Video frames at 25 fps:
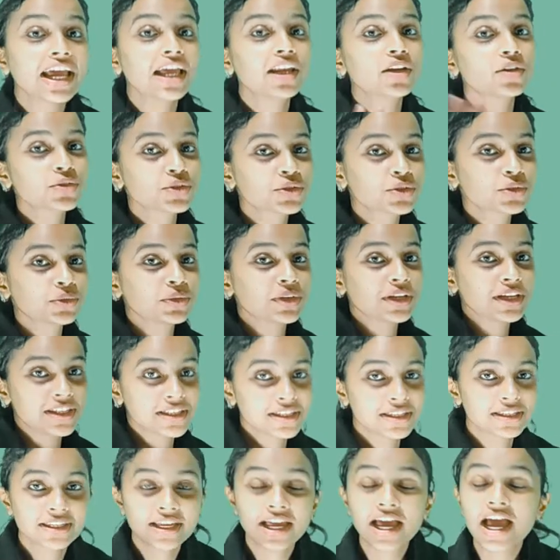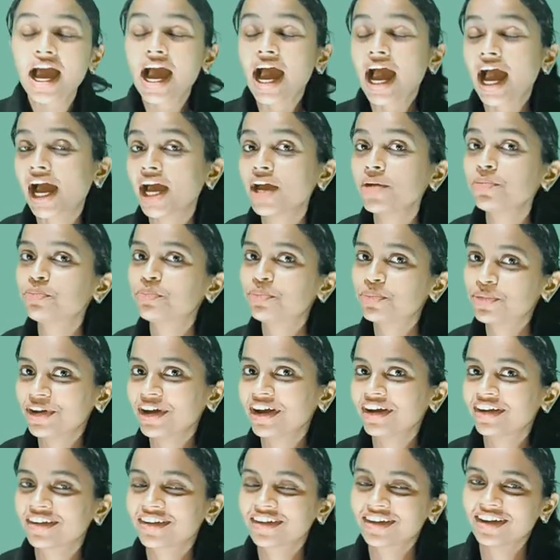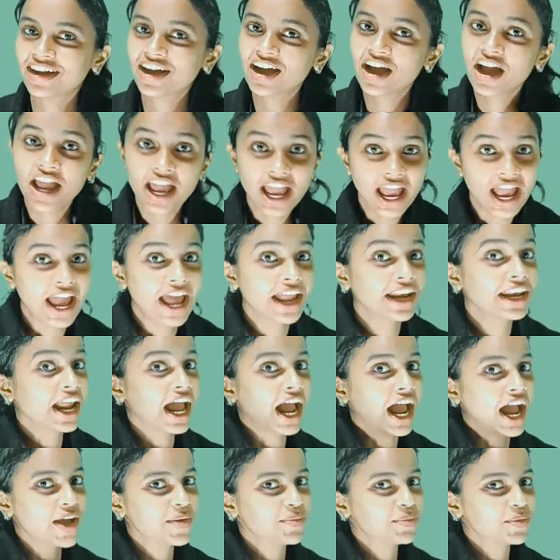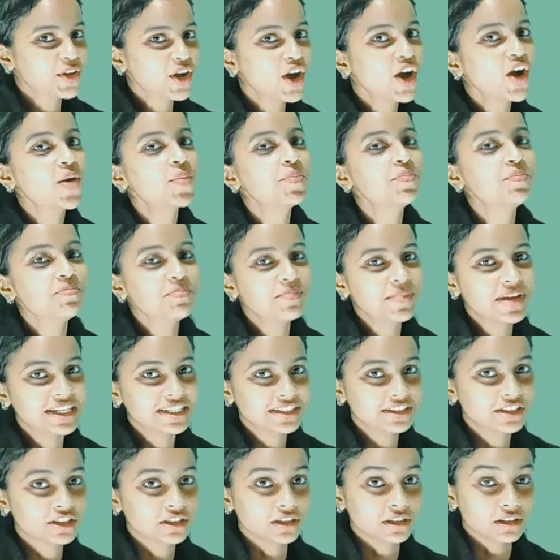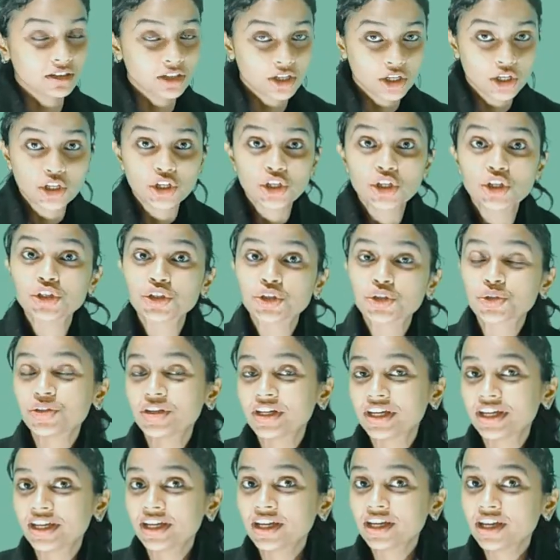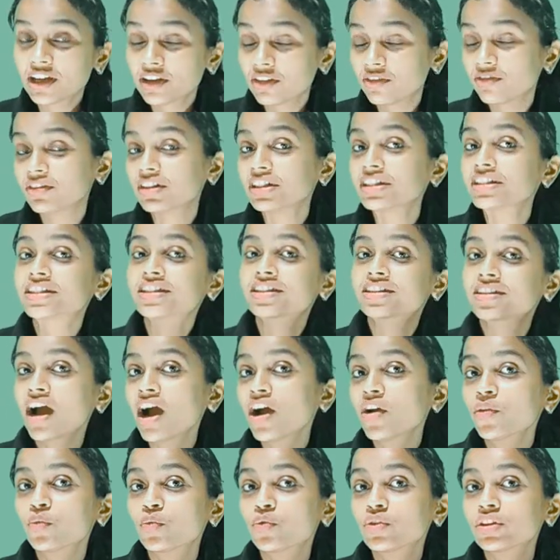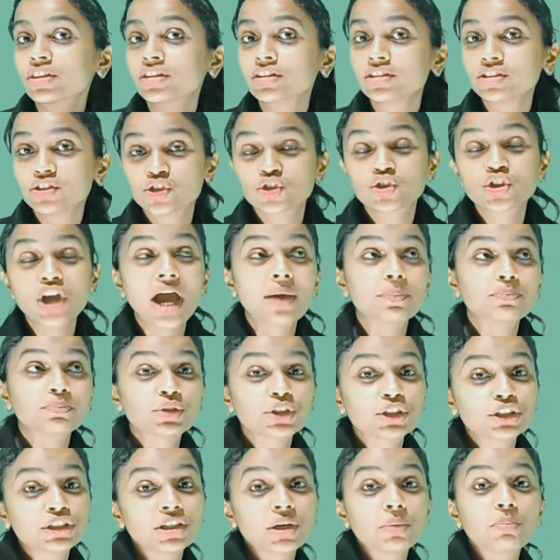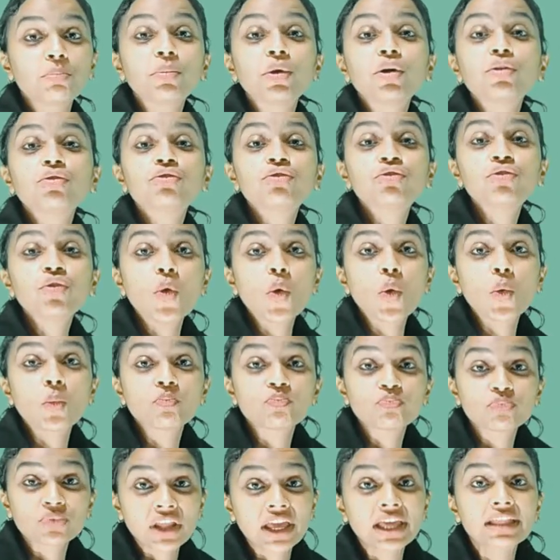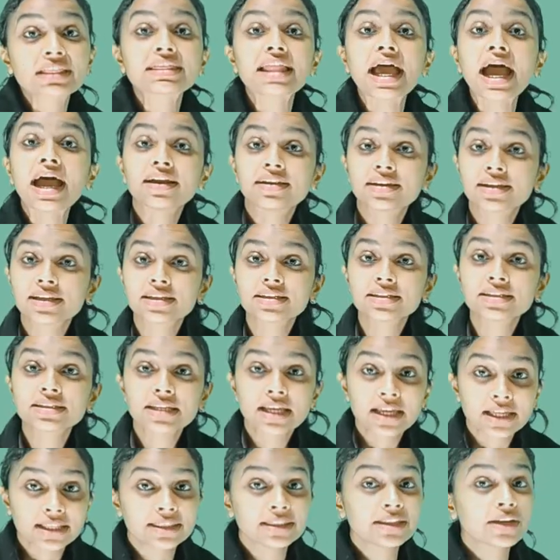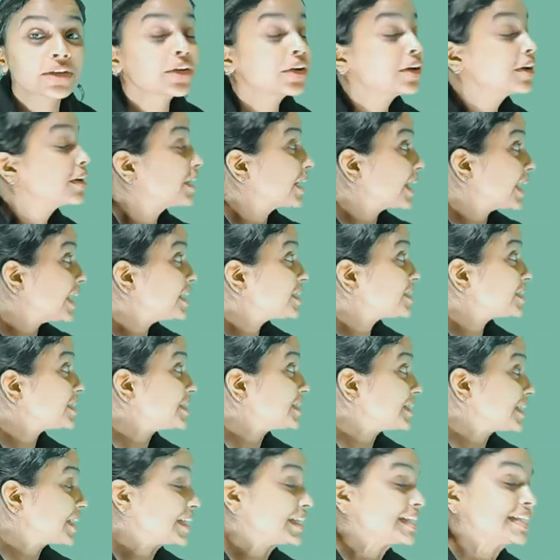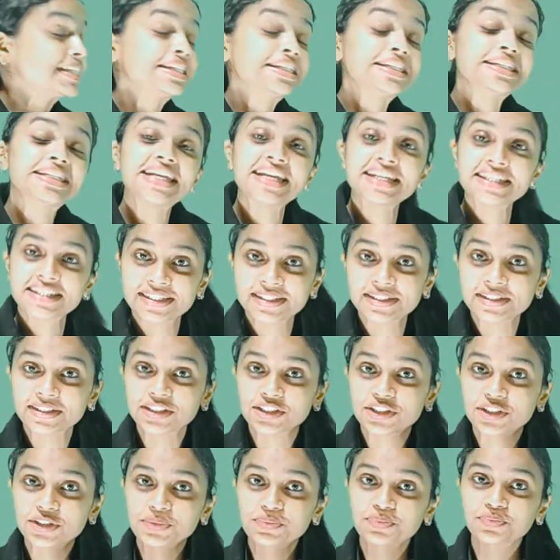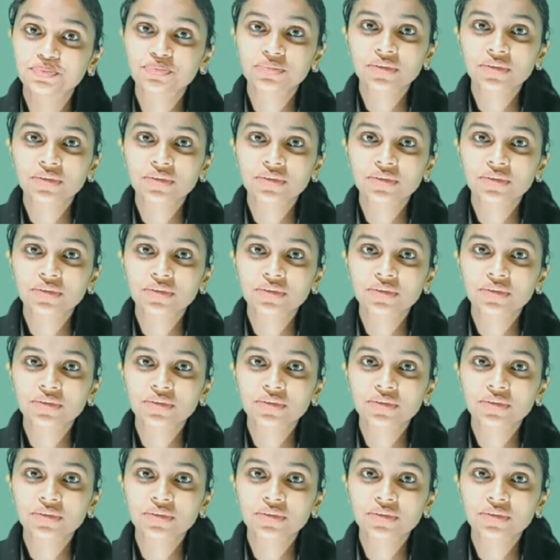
Hello students, I'm Priyanka and I'm your mentor. Today we'll start with the chapter number 4, that is the Great Indian Desert.